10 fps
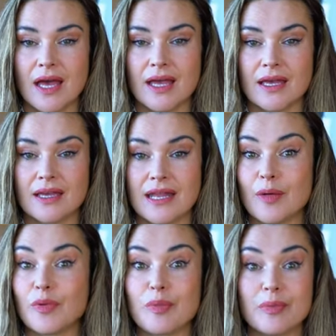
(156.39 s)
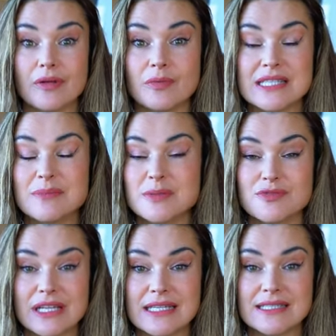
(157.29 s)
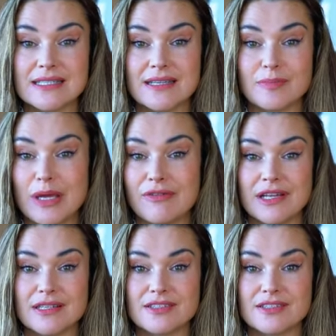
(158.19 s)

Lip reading: It can help with symptoms related to the periods,